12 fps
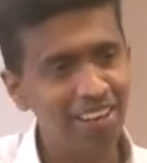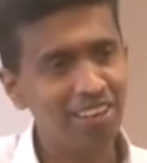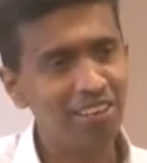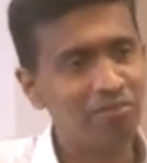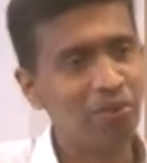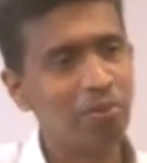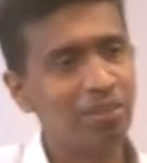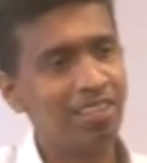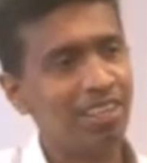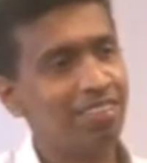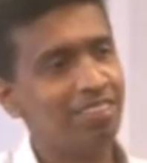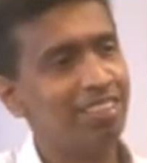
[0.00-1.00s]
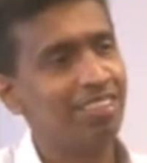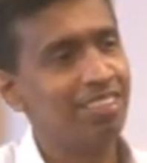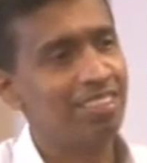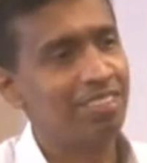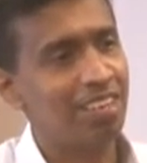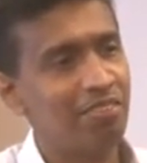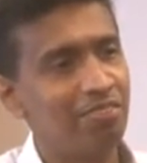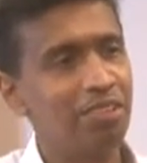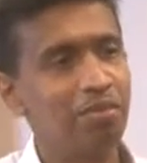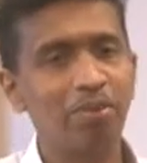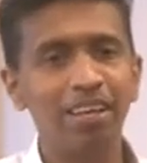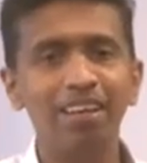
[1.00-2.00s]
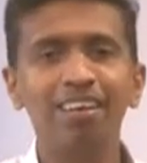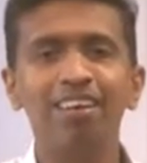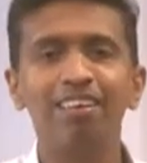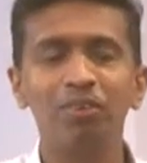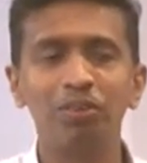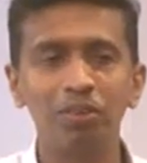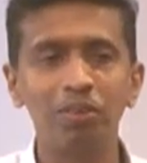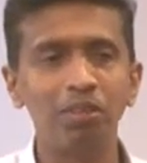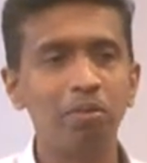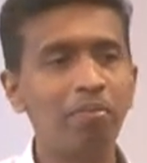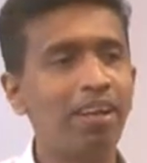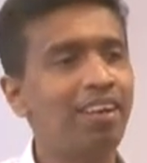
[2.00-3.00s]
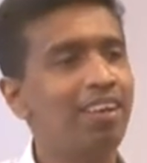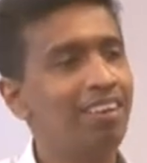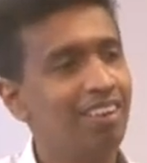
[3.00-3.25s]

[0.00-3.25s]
an informal chat just after the break or during the break.